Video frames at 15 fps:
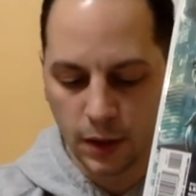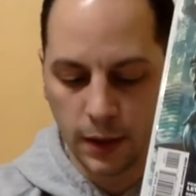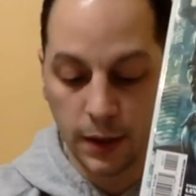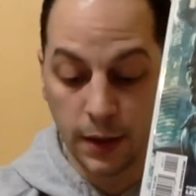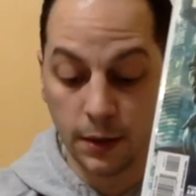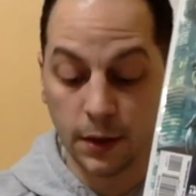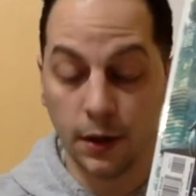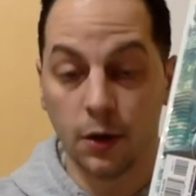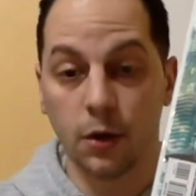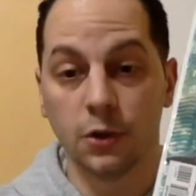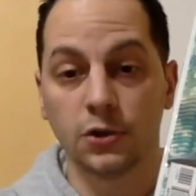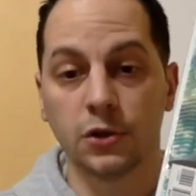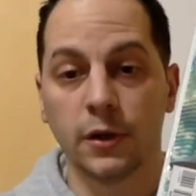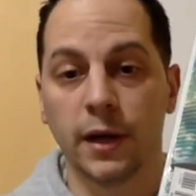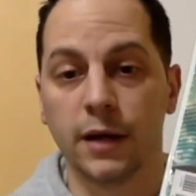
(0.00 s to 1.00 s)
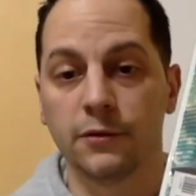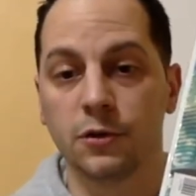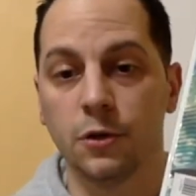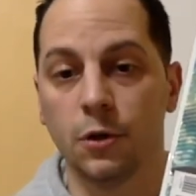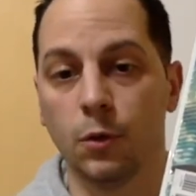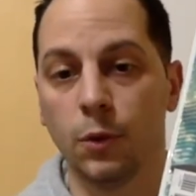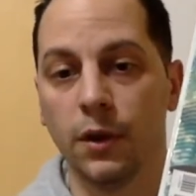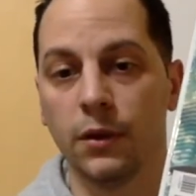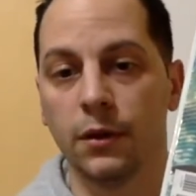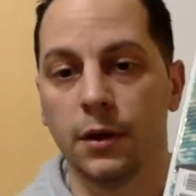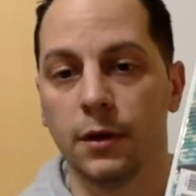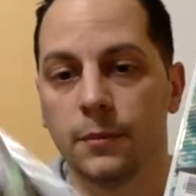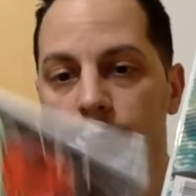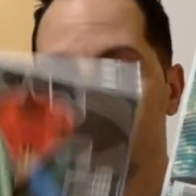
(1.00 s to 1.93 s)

And I also have to go with it.